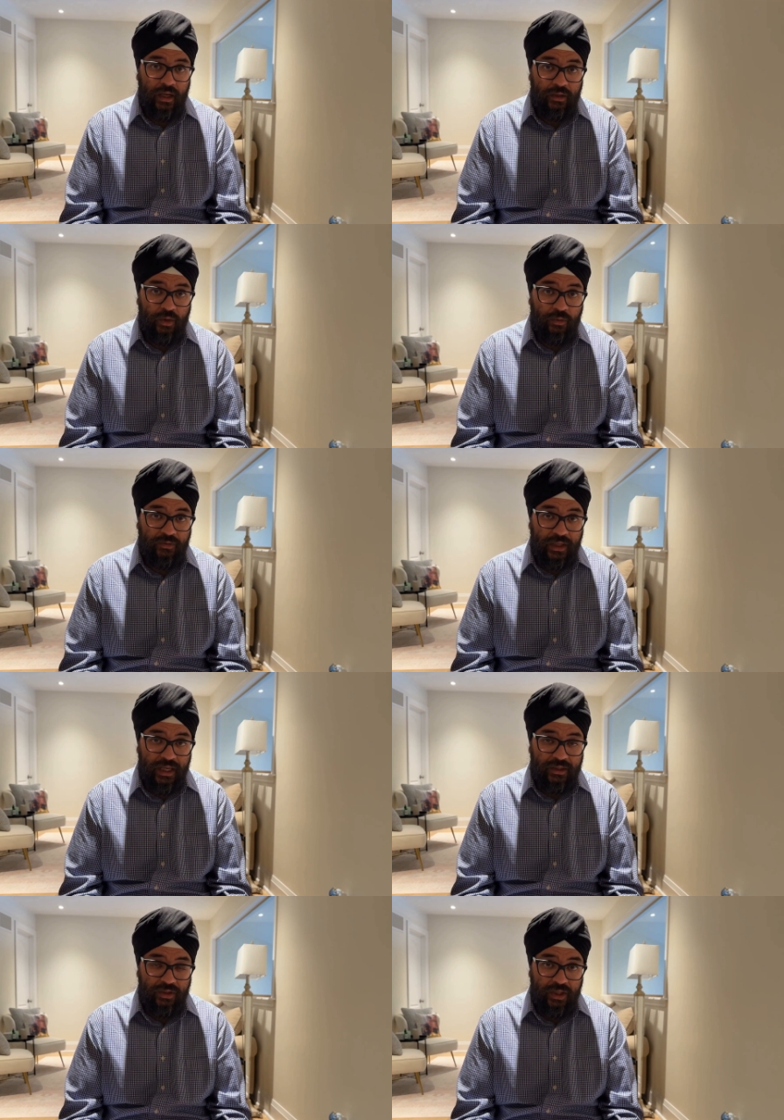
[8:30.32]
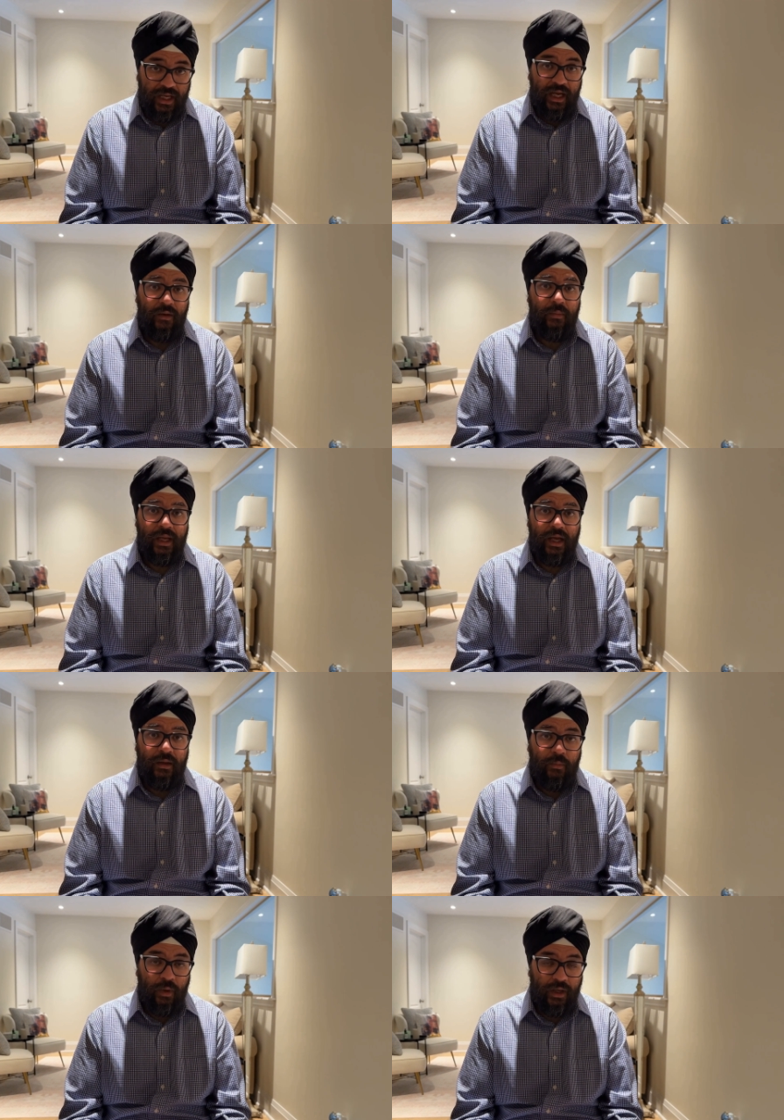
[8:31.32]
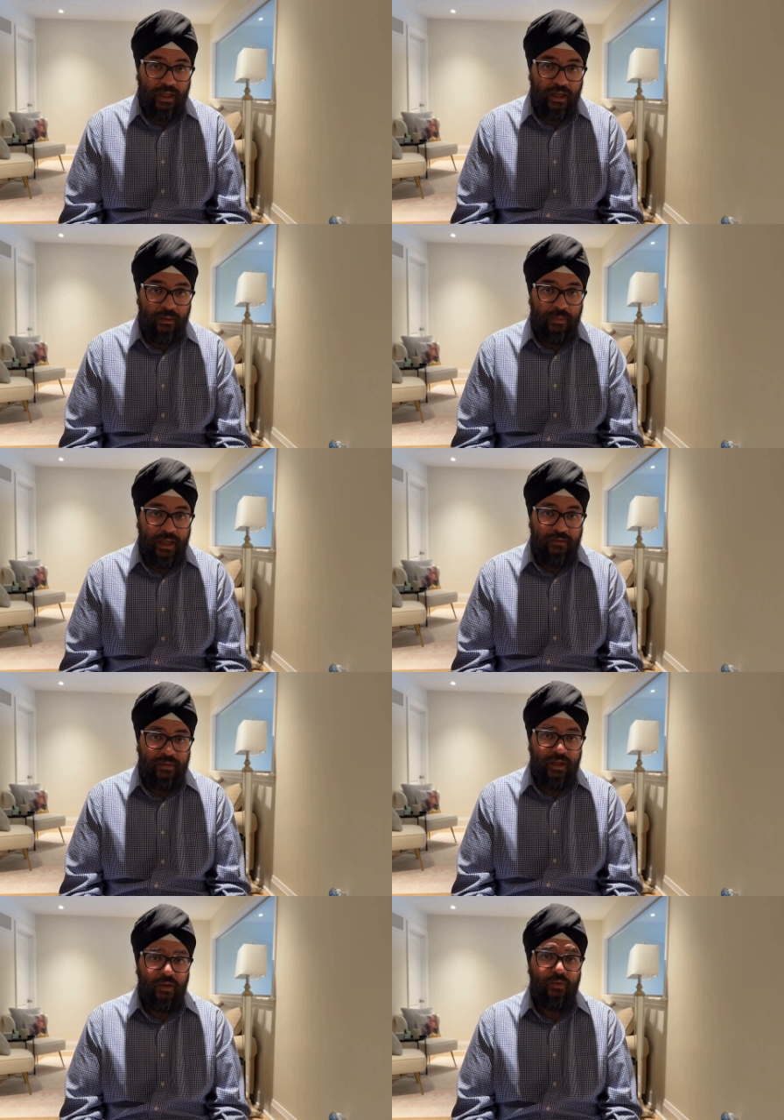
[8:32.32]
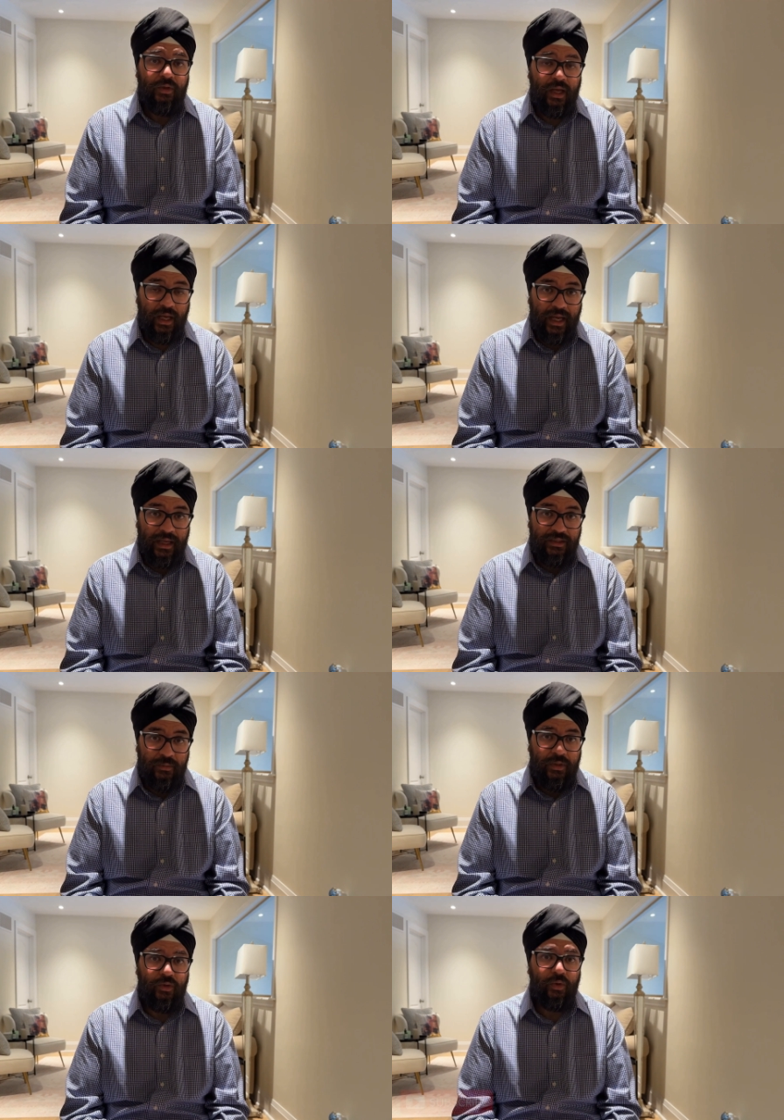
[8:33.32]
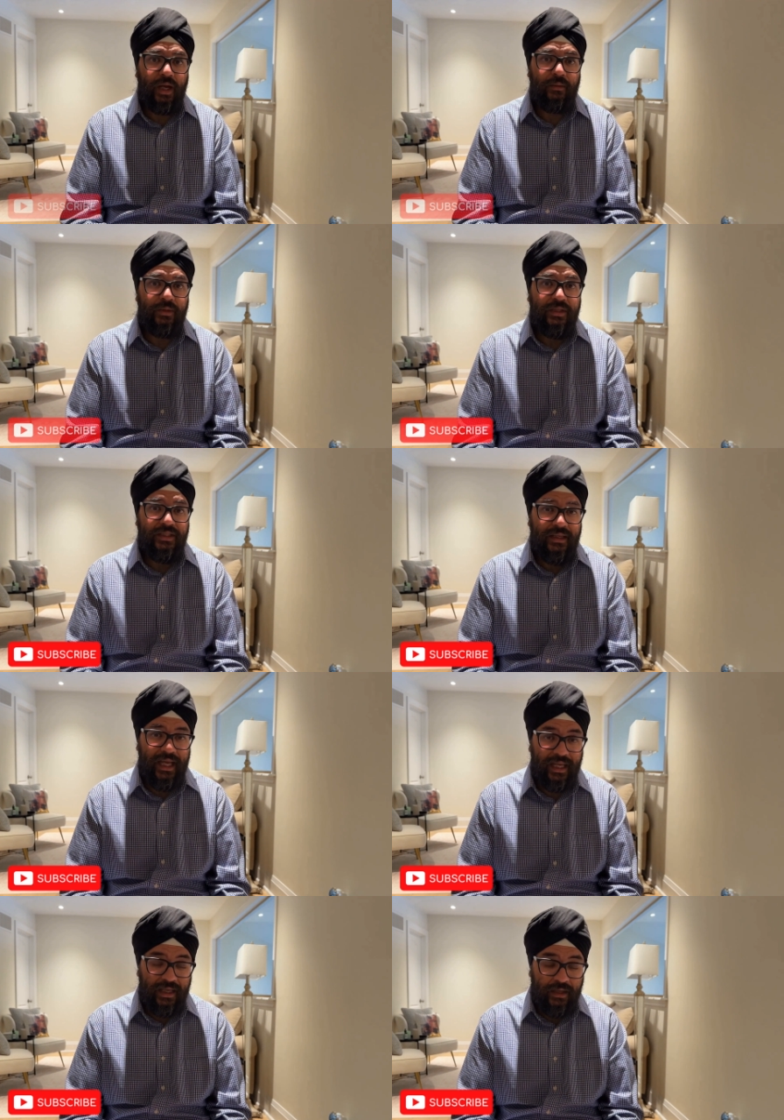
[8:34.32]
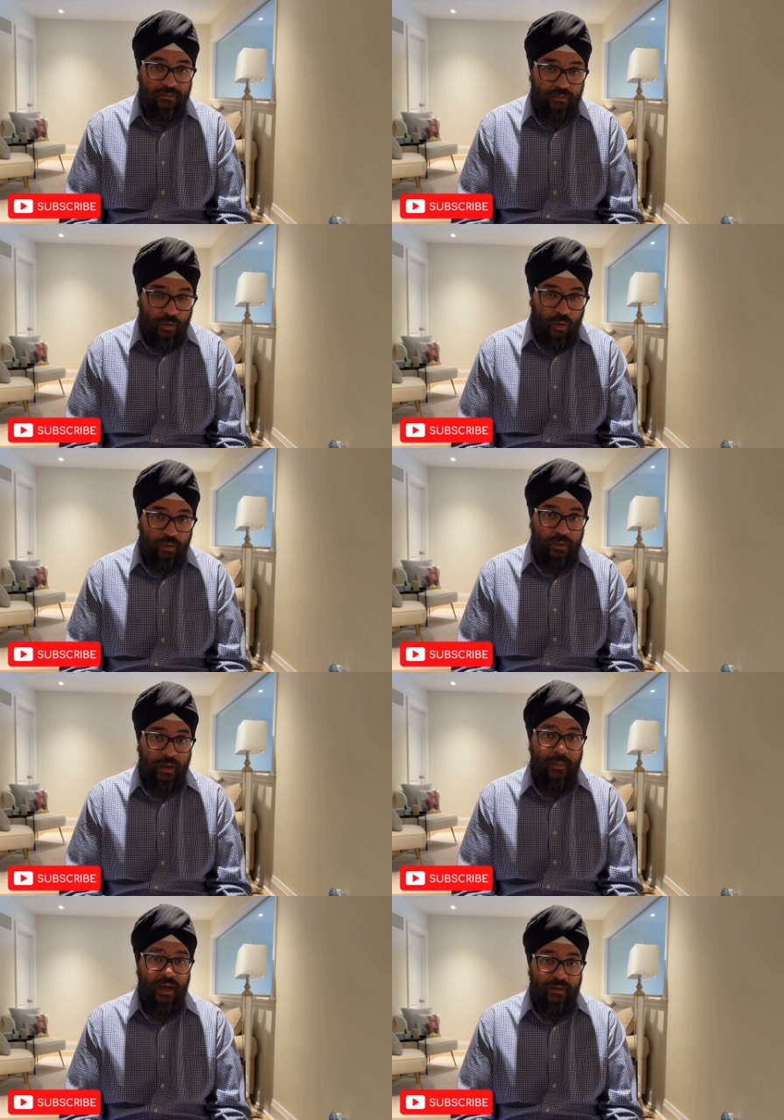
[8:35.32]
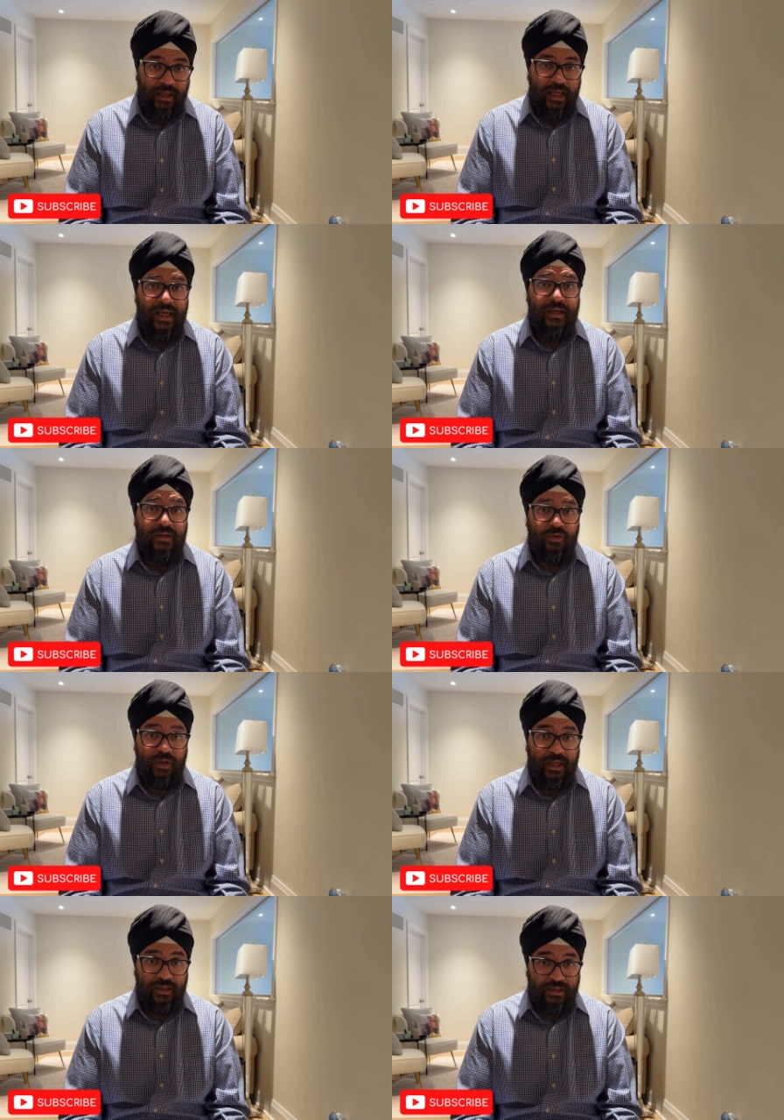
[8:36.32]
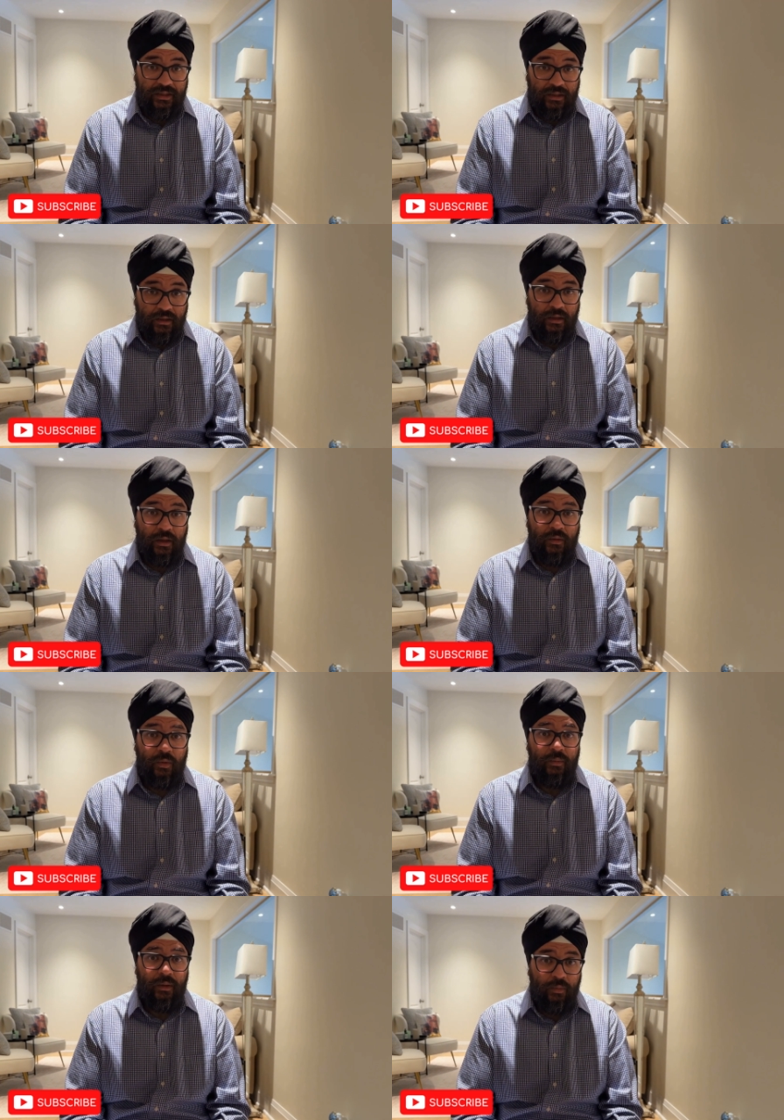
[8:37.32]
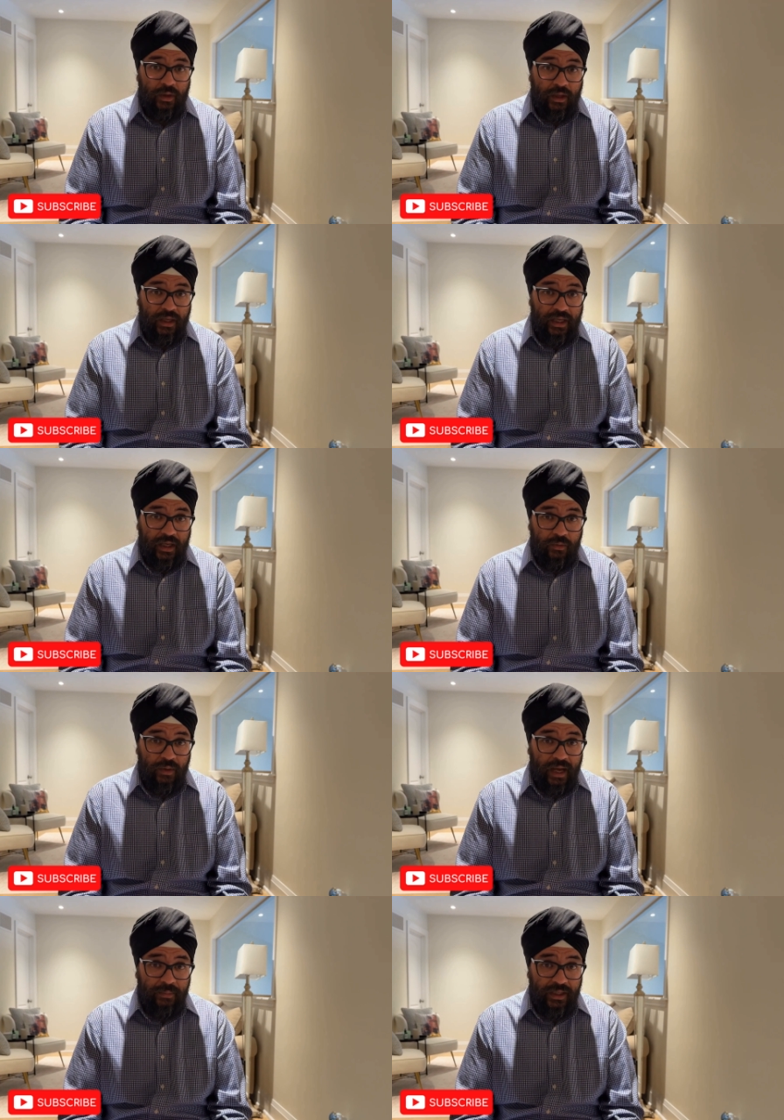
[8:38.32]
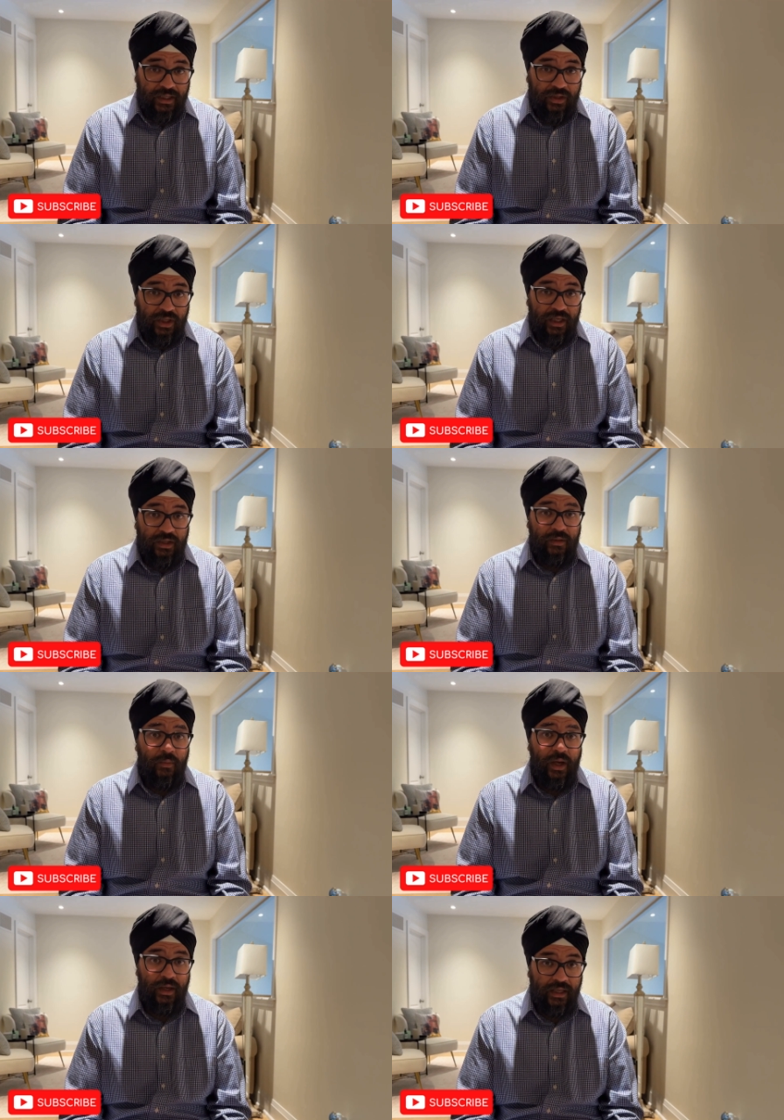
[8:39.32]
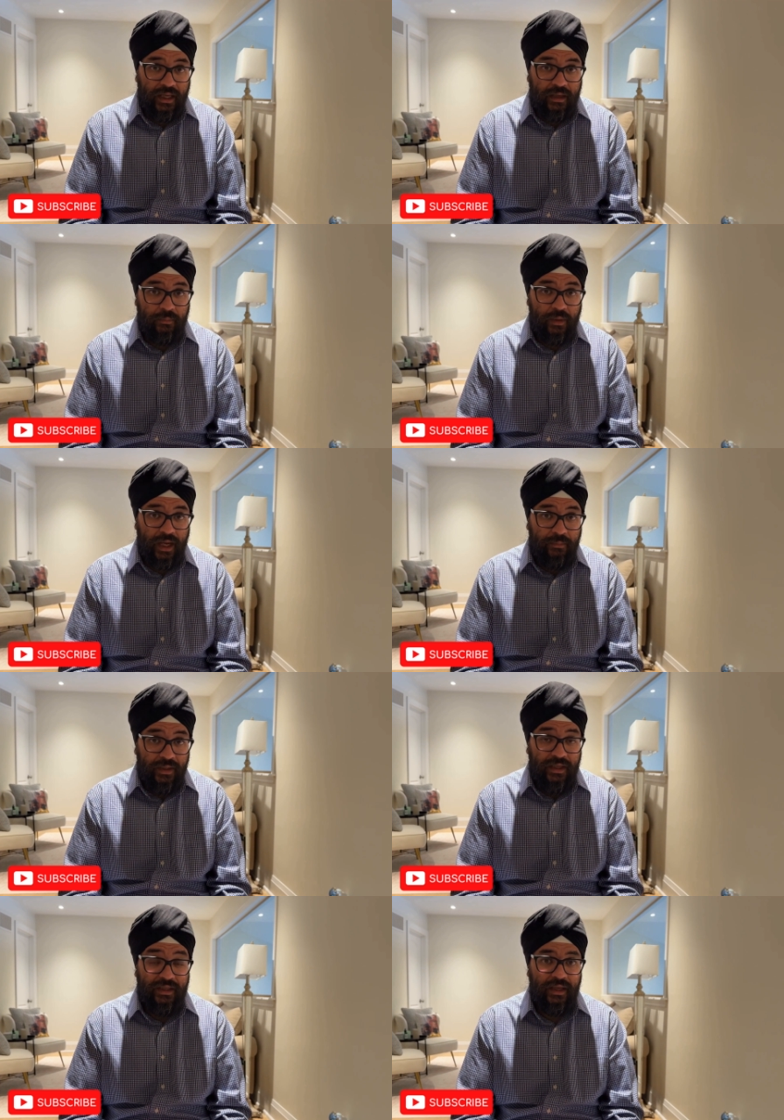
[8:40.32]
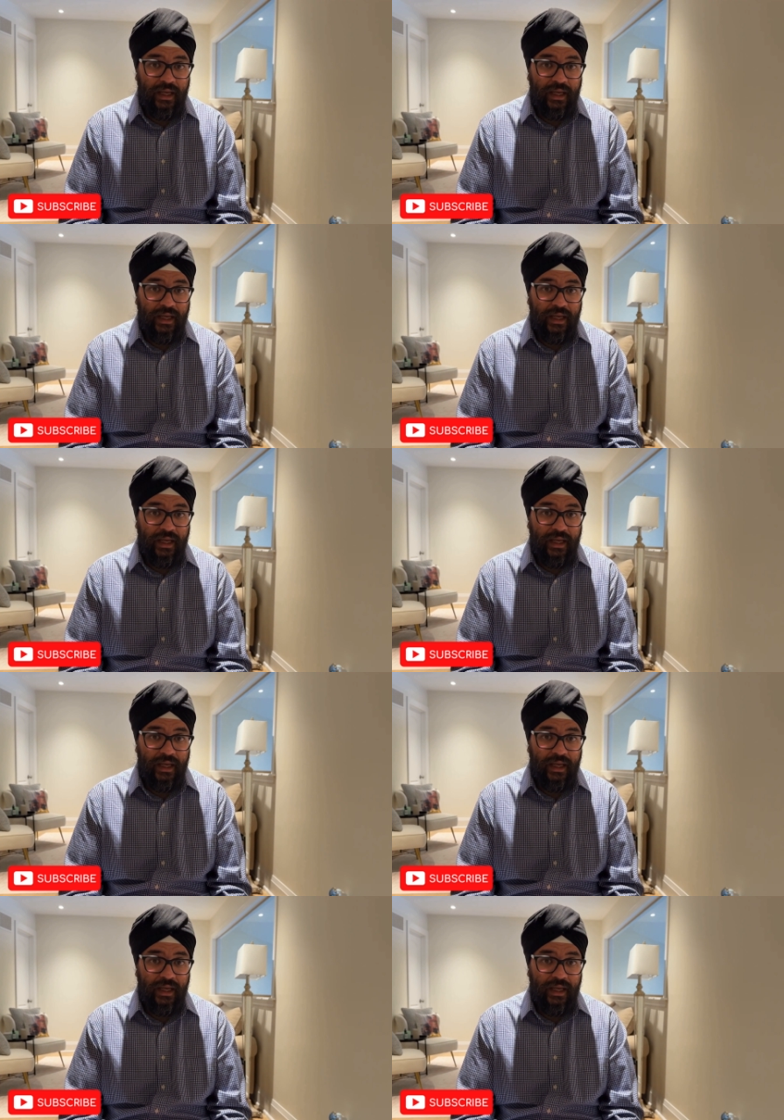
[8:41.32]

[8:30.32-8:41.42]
don't forget to check out my other market update videos and subscribe to stay informed about the latest trends. Remember, in a rapidly changing market like Brampton's,